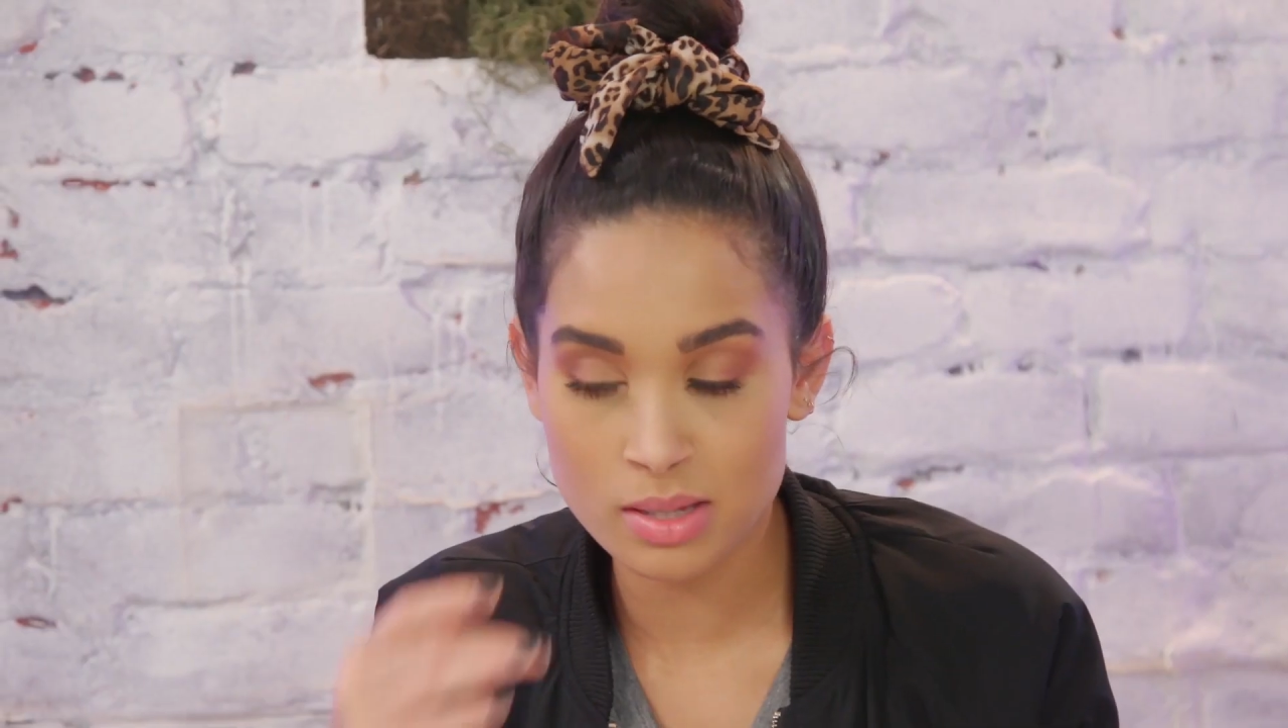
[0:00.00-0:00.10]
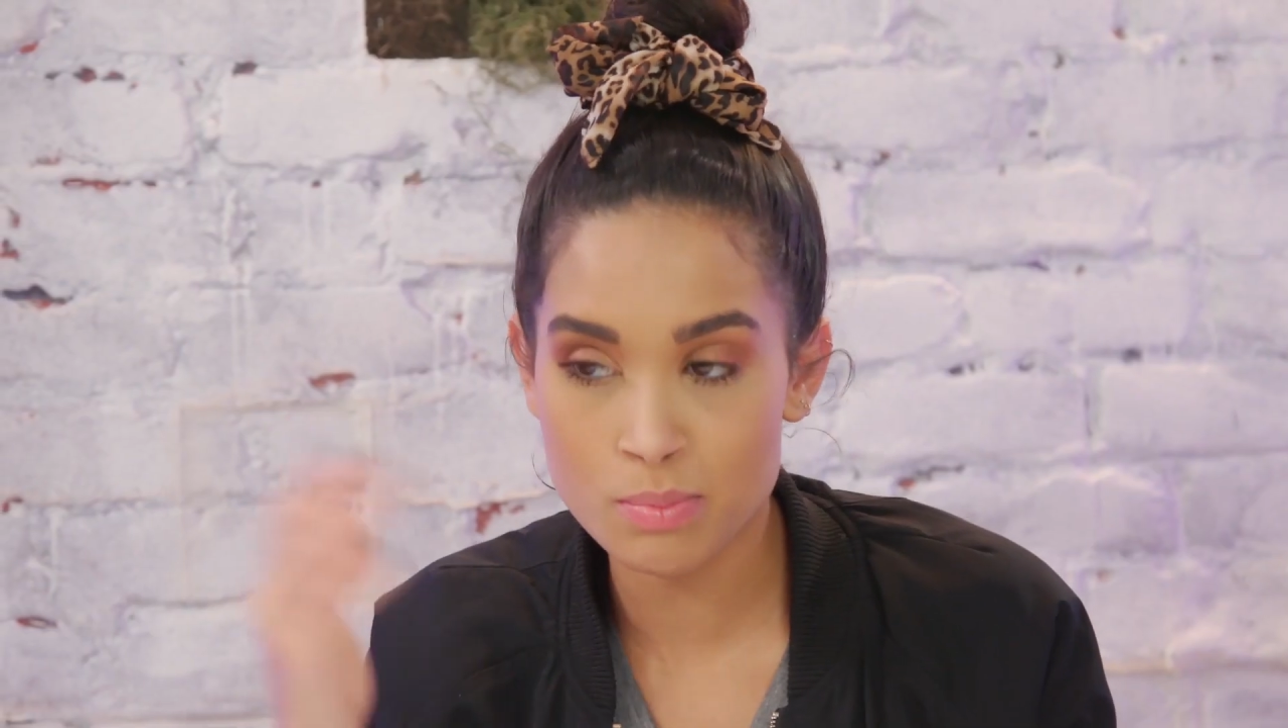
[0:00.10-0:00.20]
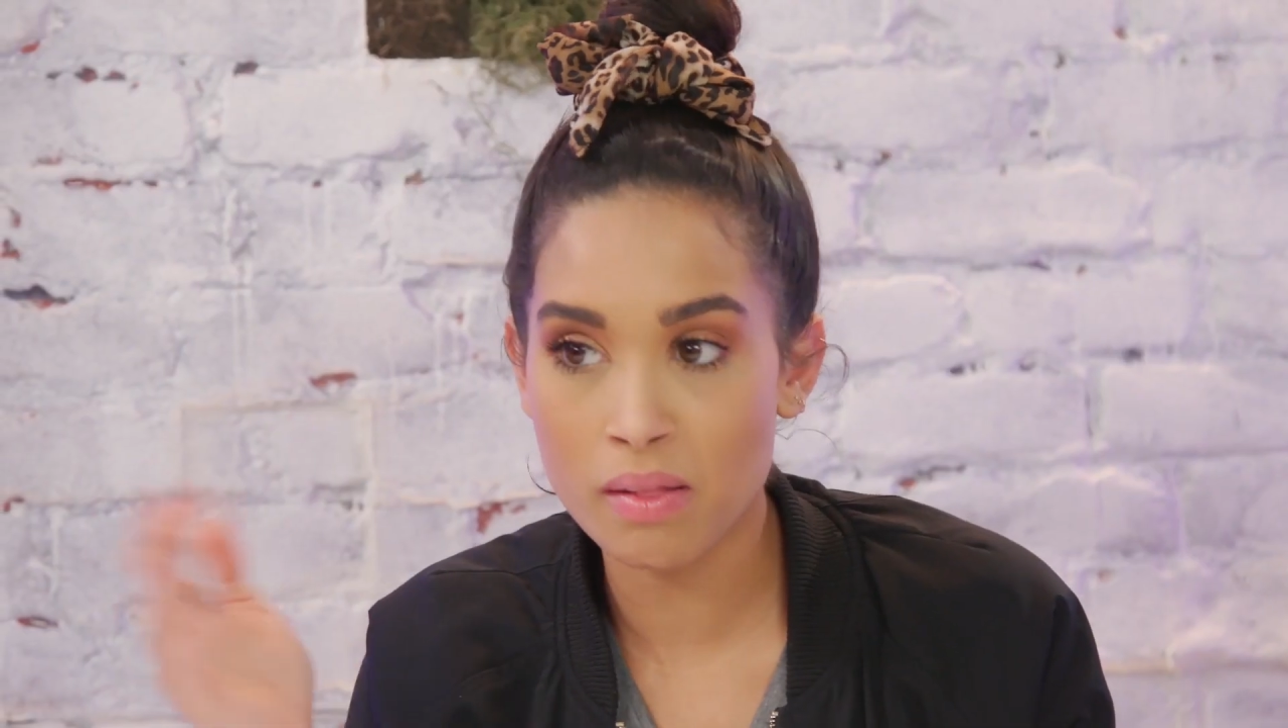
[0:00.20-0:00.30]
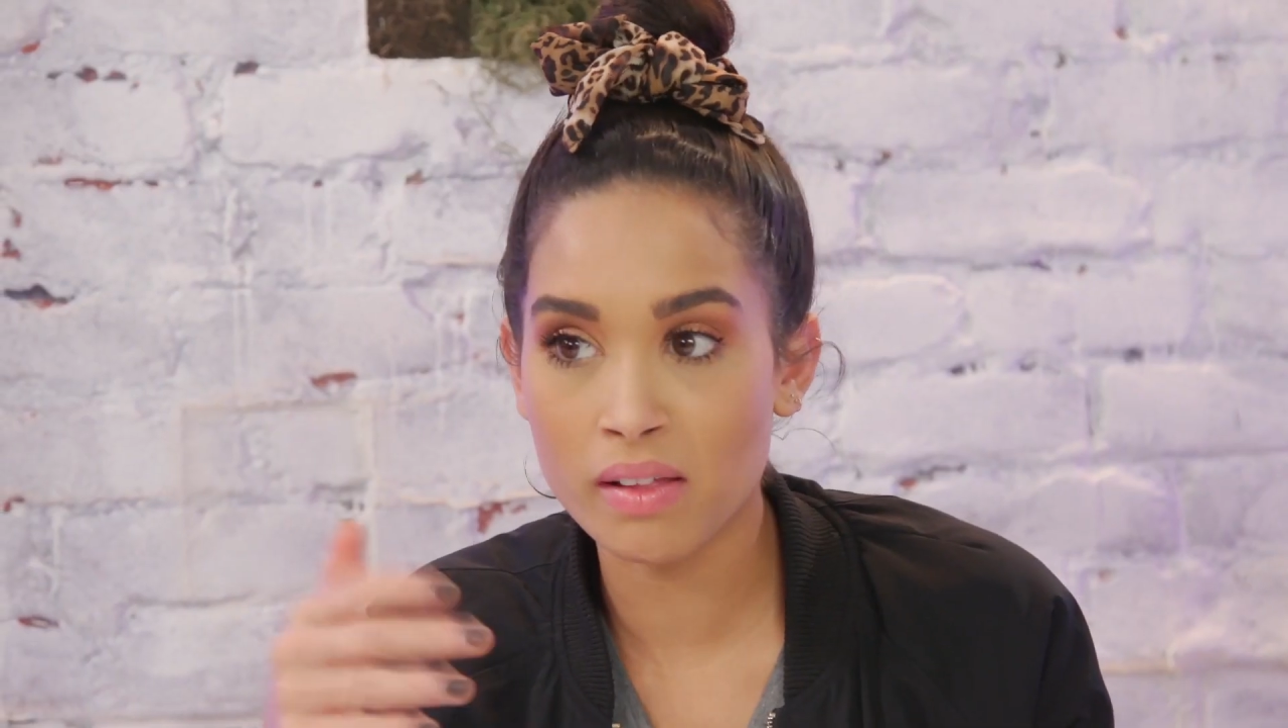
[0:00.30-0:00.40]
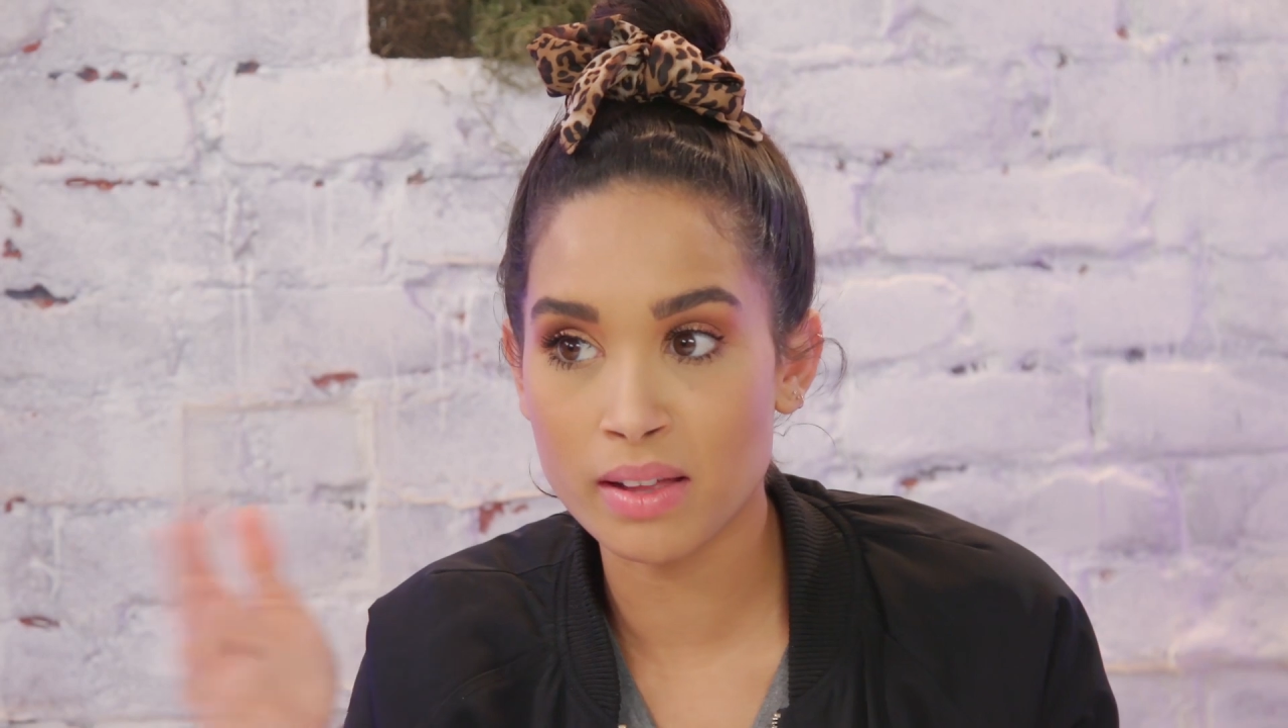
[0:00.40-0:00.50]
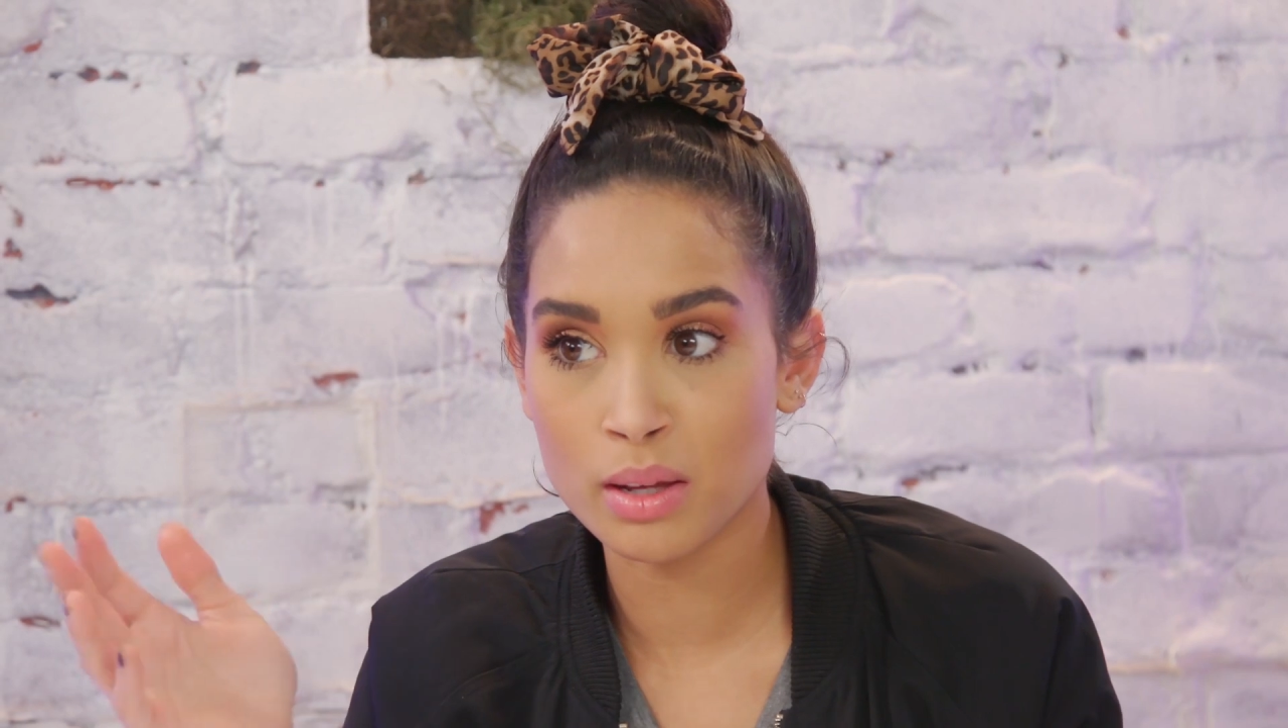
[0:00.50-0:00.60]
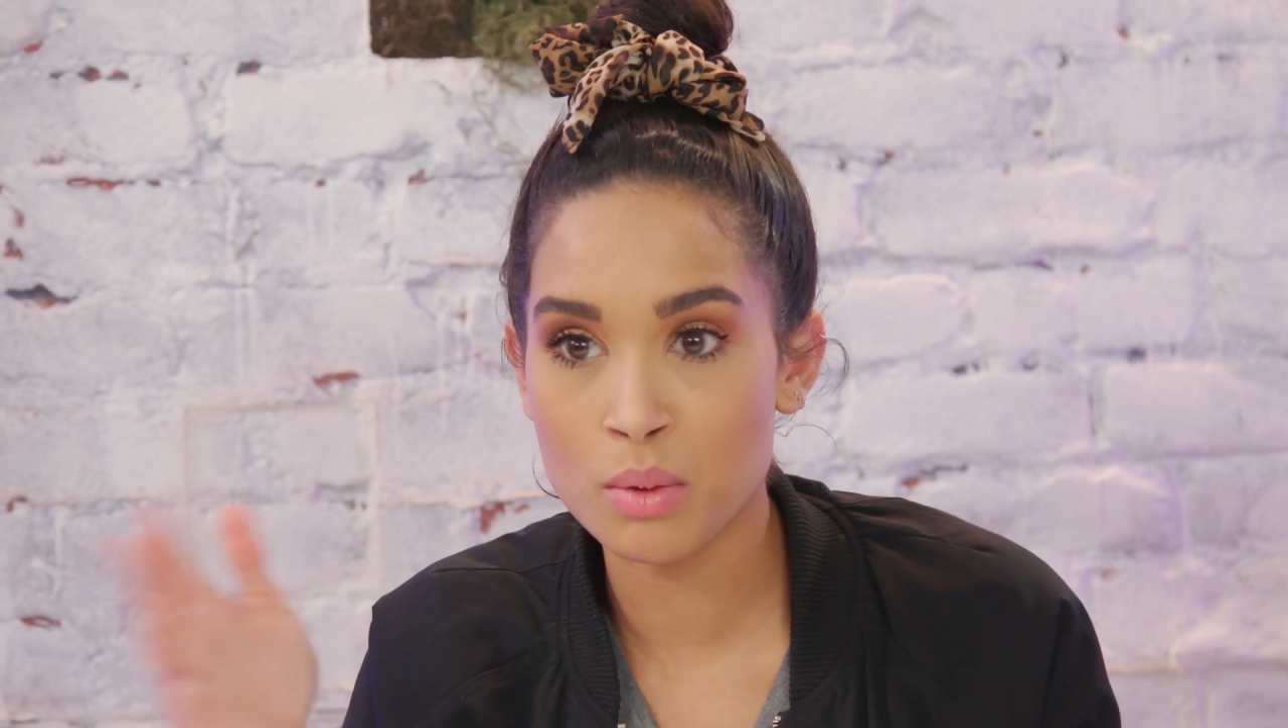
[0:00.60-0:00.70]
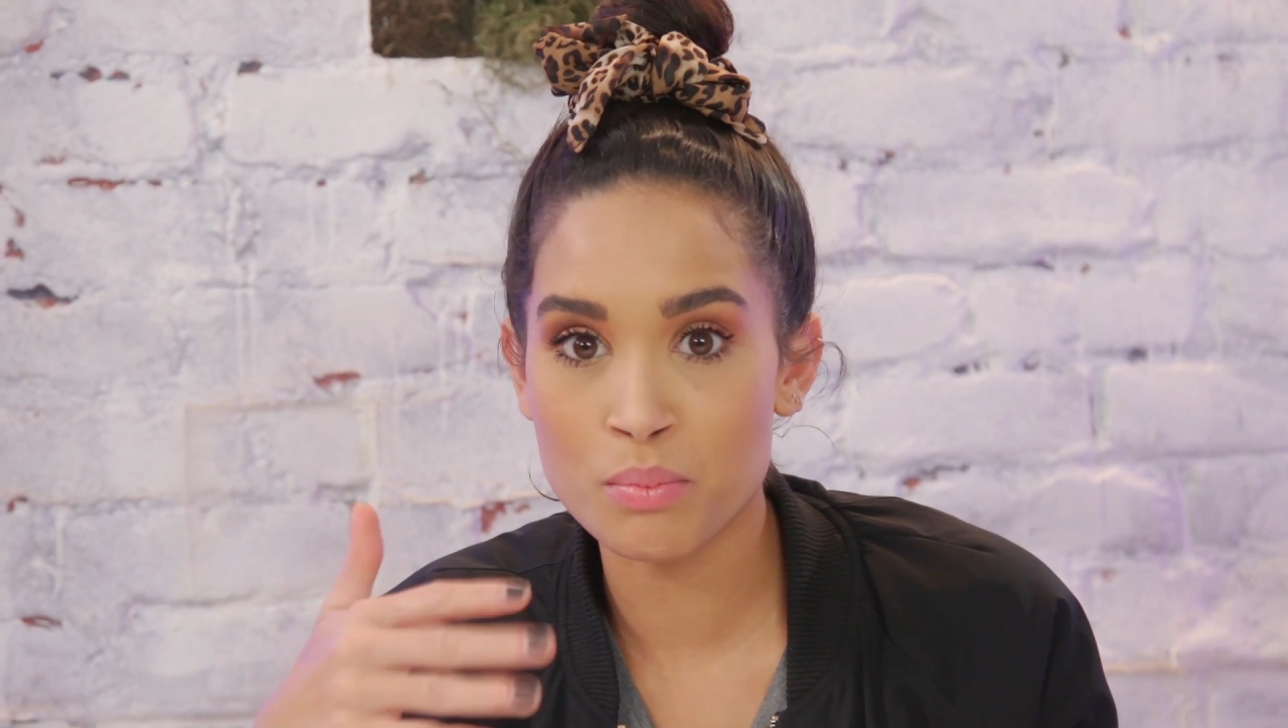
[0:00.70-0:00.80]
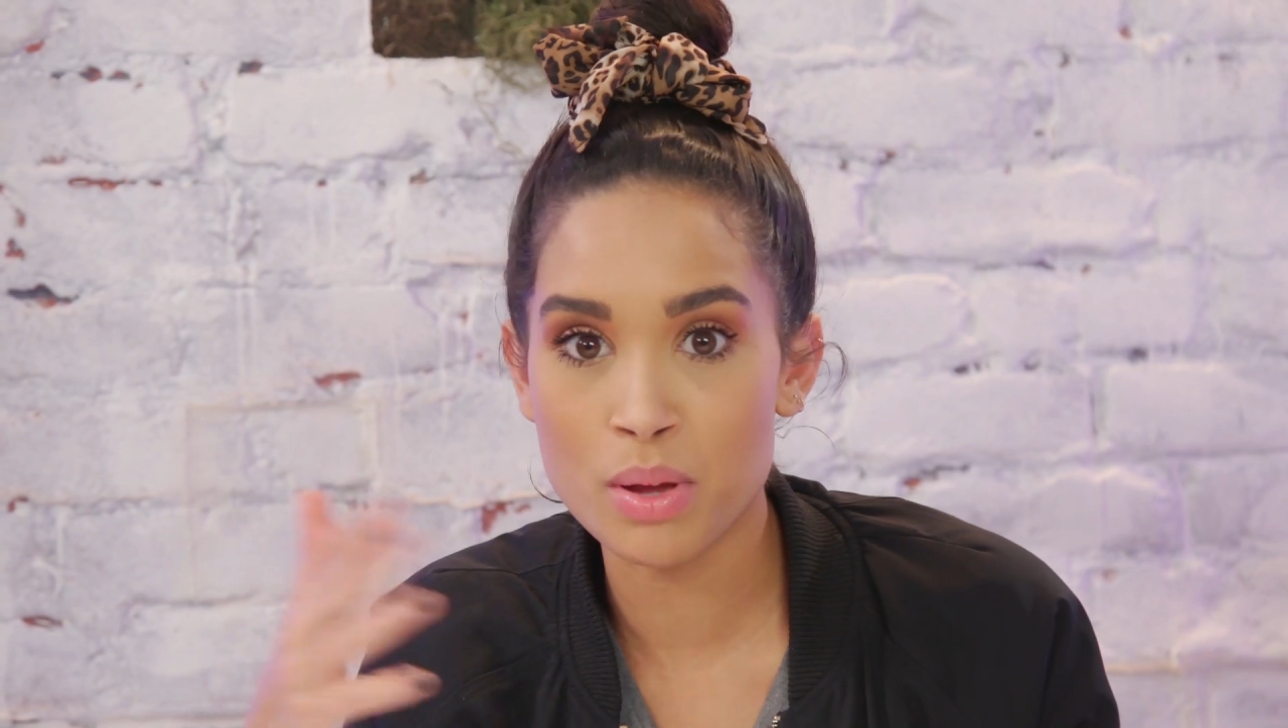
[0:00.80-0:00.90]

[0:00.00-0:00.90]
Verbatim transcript: smelling like it,